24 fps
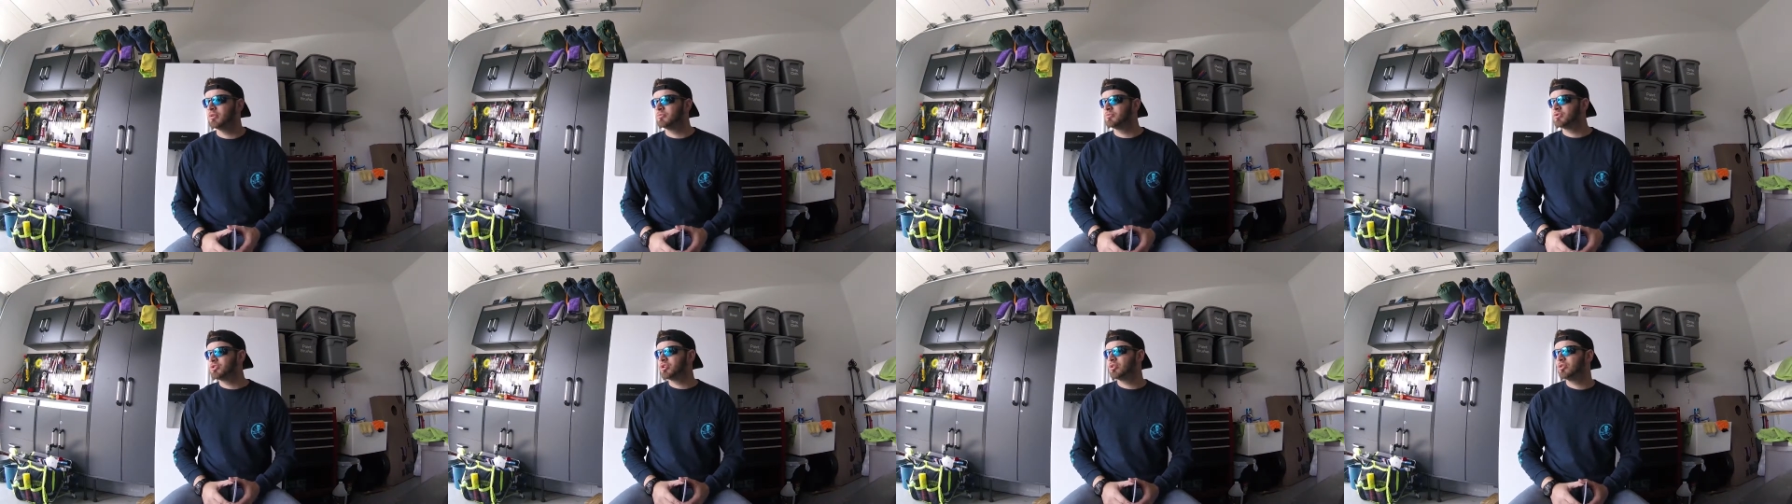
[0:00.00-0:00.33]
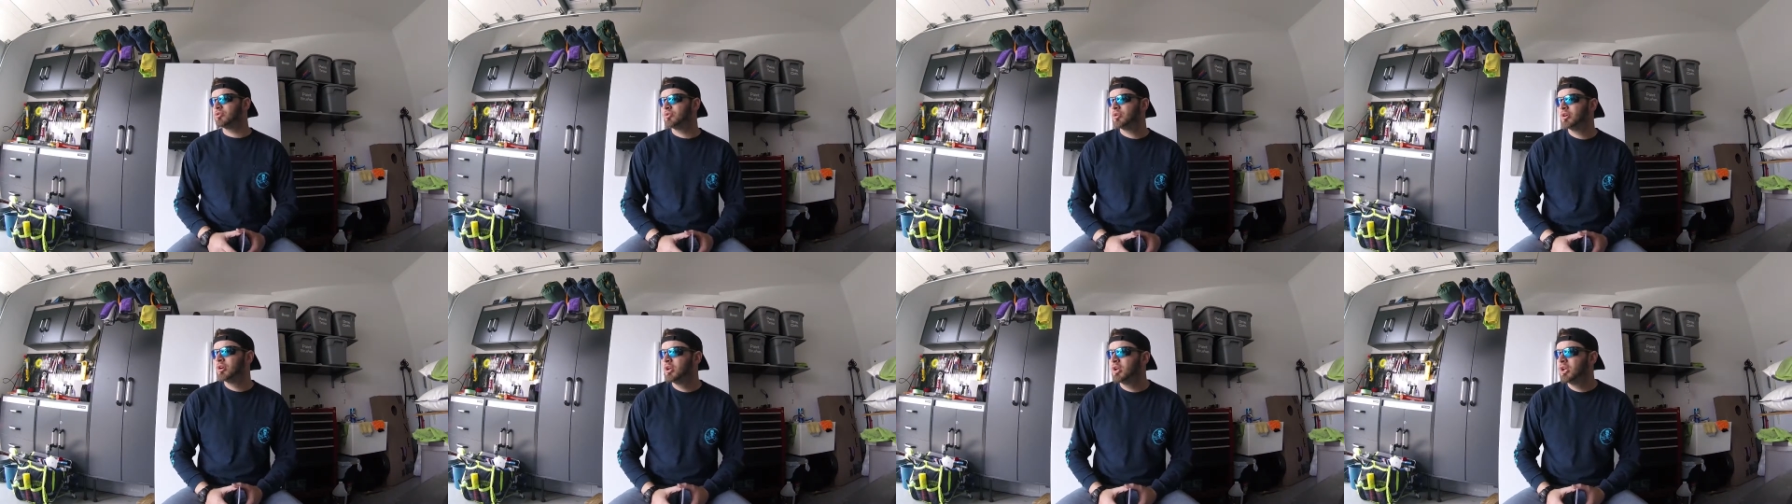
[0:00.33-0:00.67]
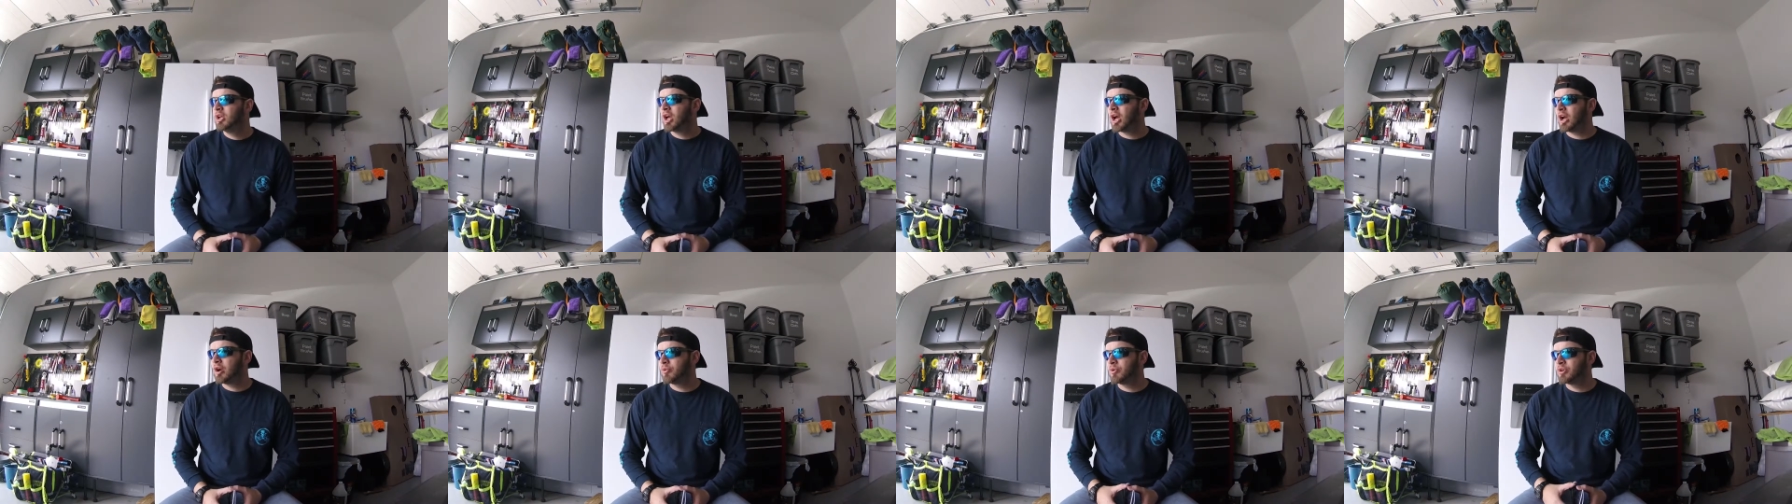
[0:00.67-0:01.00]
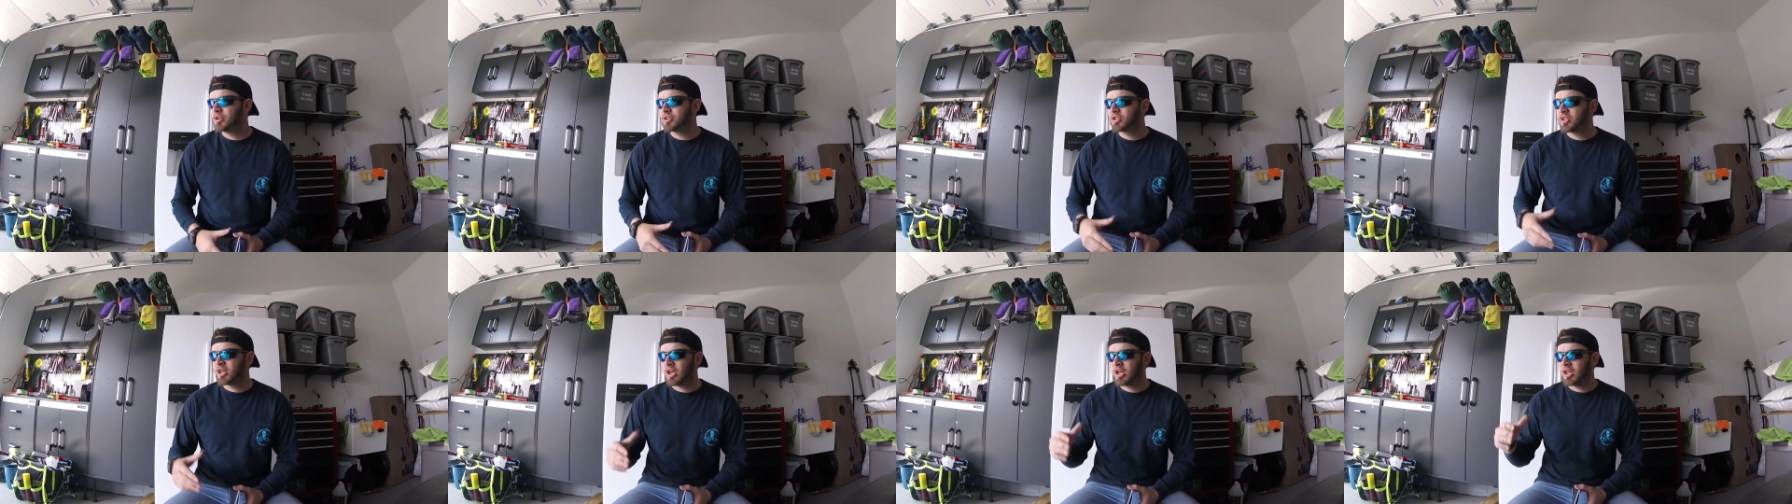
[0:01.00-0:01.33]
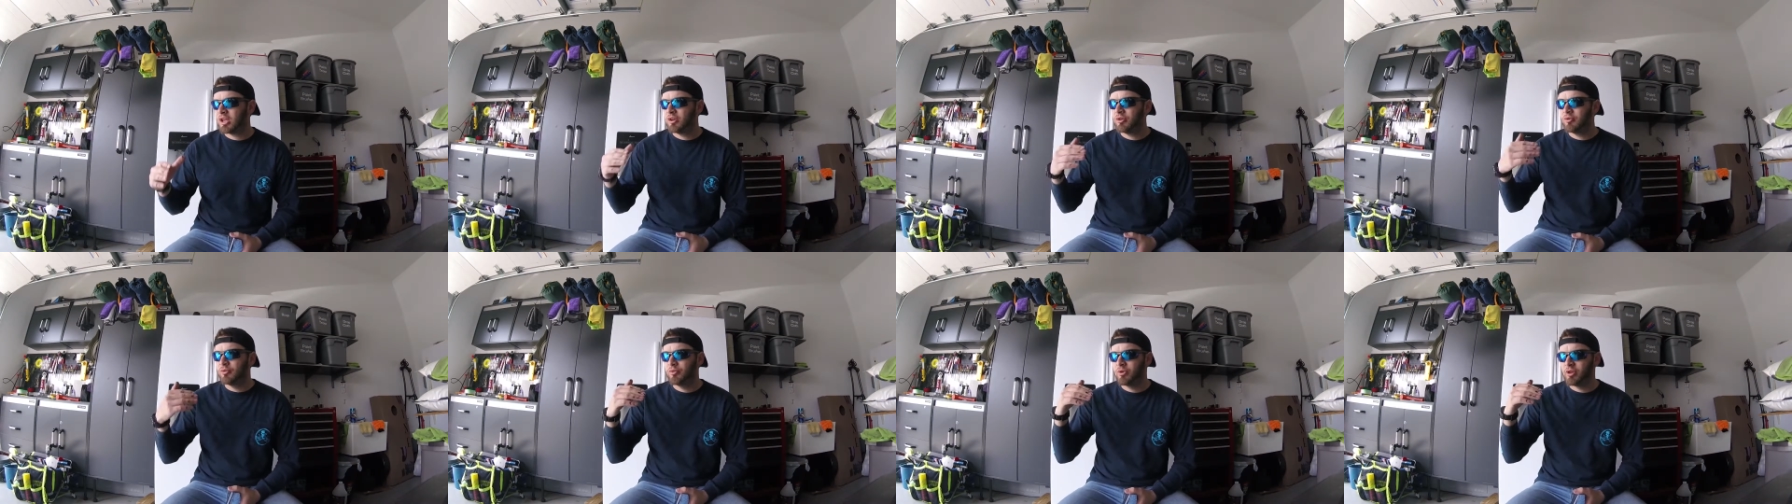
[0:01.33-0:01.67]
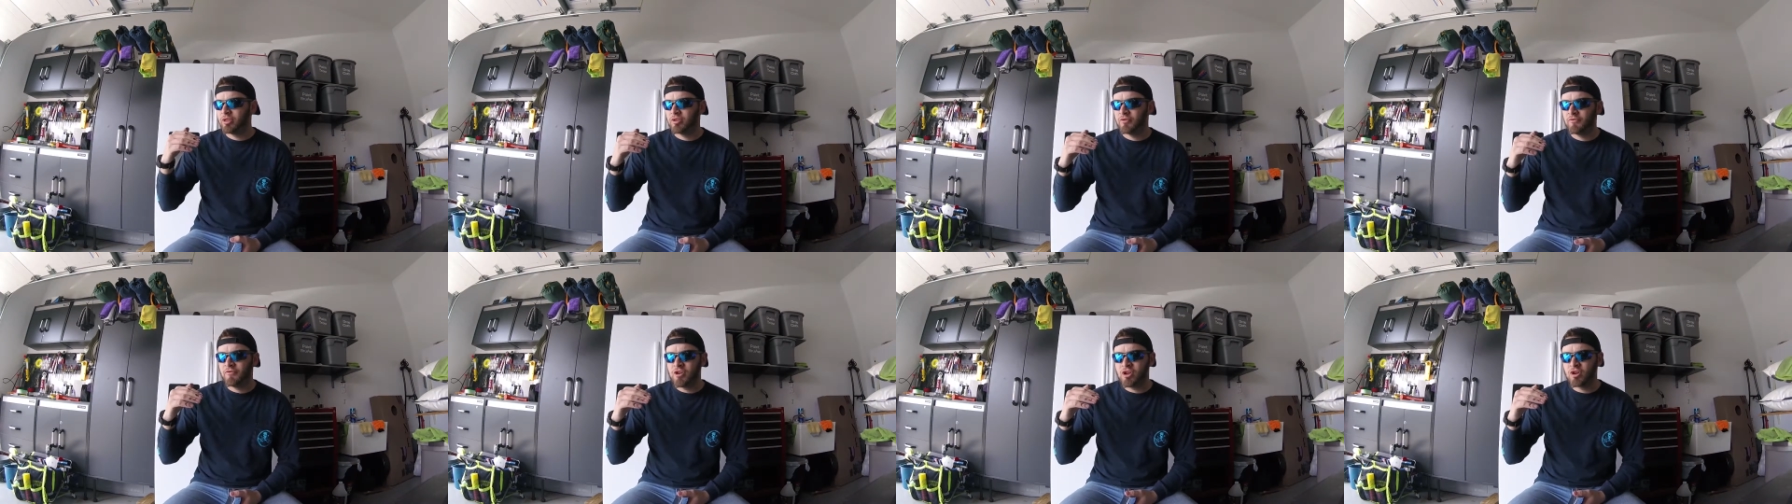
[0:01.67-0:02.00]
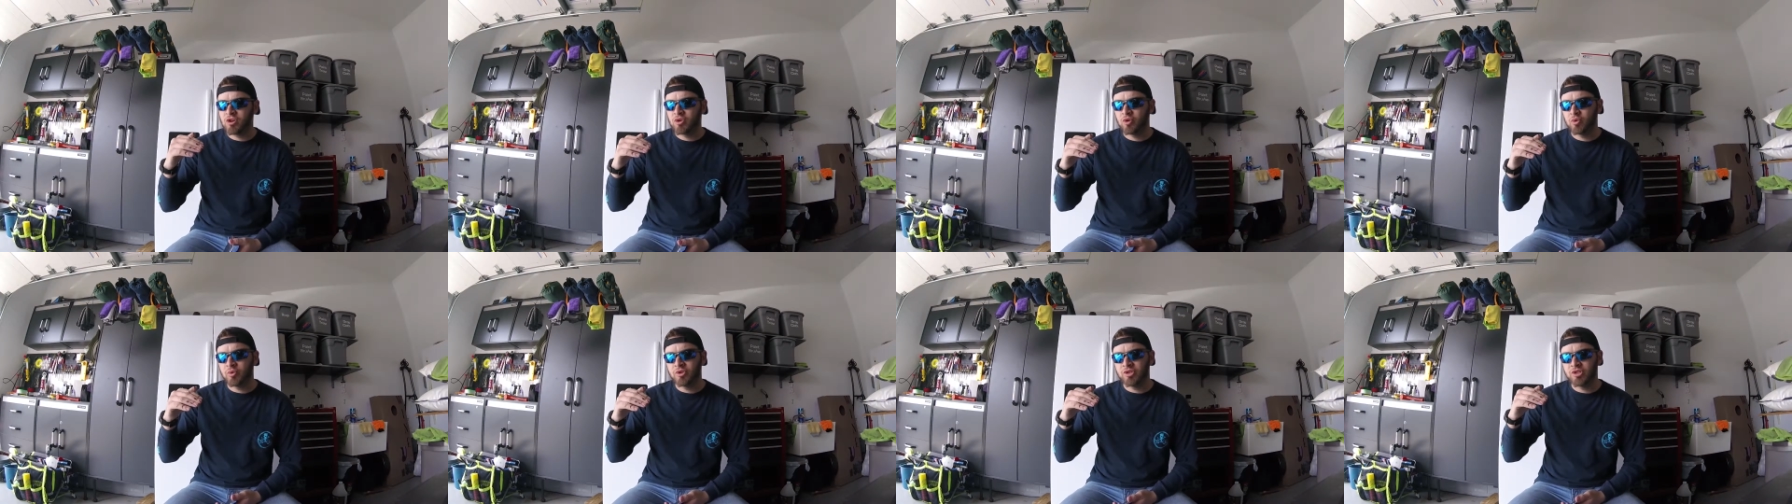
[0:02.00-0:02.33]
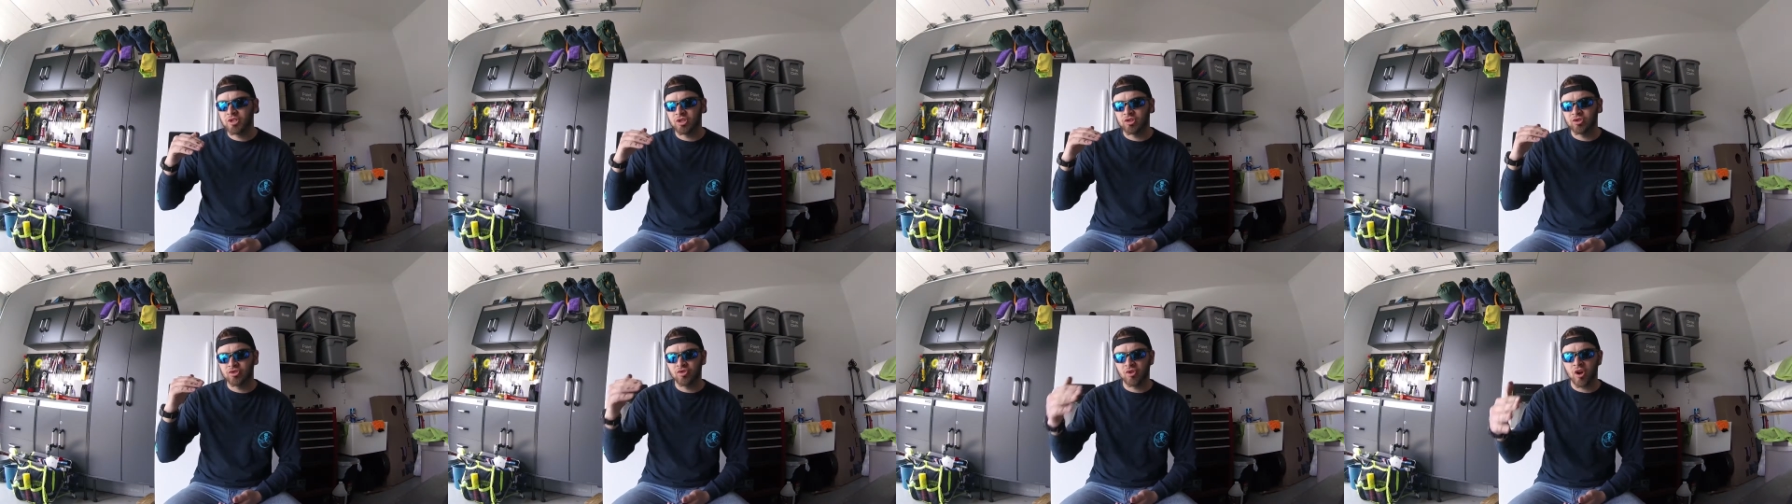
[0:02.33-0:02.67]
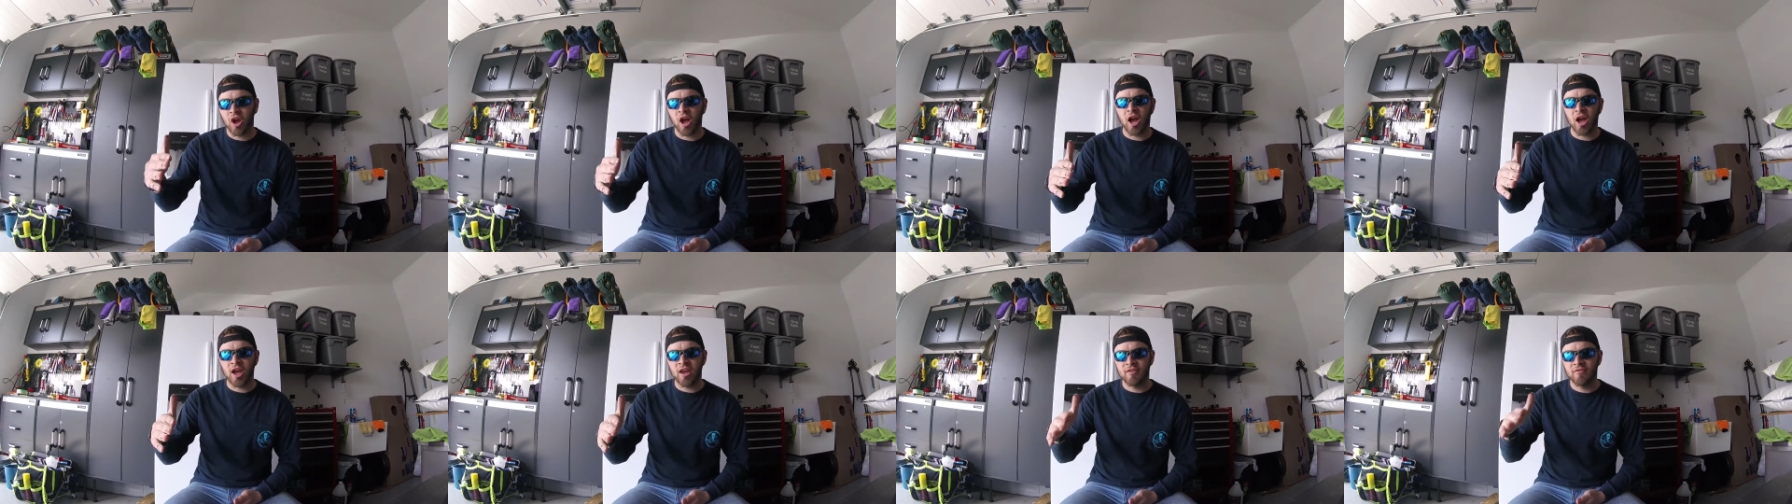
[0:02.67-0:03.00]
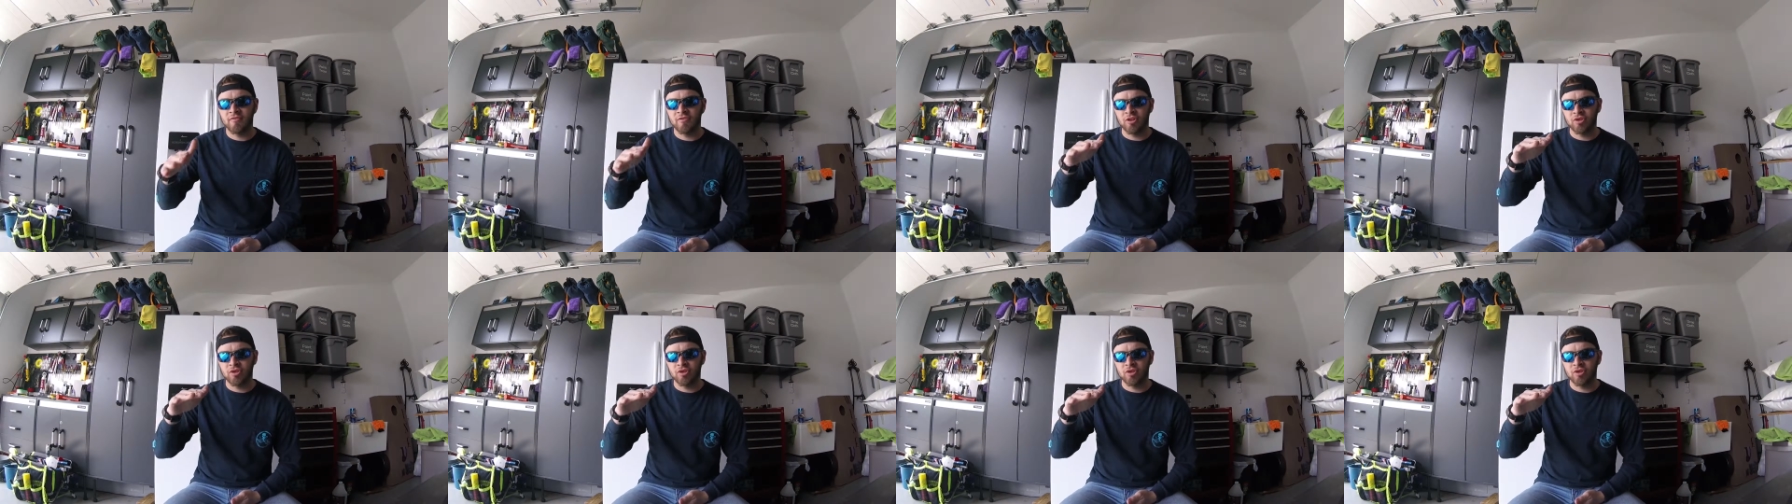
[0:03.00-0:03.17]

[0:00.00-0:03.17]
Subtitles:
So I wish that when the vehicle was in drive